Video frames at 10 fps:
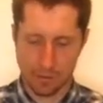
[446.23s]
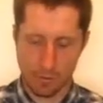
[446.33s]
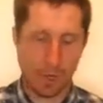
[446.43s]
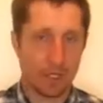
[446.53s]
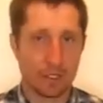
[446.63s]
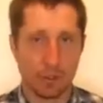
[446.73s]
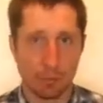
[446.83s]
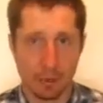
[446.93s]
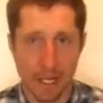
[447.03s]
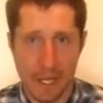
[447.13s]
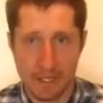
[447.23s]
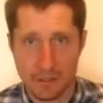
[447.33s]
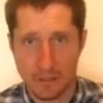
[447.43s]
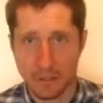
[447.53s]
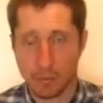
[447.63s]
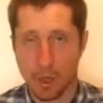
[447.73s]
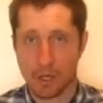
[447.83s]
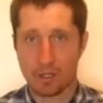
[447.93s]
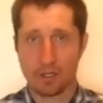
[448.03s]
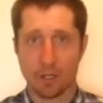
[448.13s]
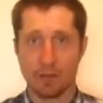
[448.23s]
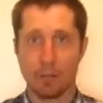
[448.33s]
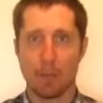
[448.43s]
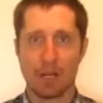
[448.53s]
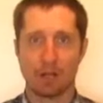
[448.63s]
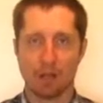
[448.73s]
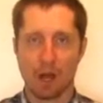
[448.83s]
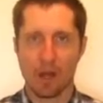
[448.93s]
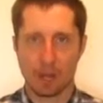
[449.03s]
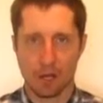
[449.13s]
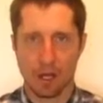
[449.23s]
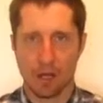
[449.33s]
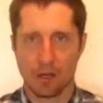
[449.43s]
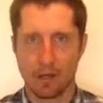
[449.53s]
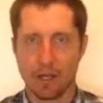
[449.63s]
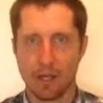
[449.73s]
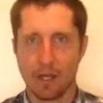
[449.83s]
we want to apply to any parts of metal on the gun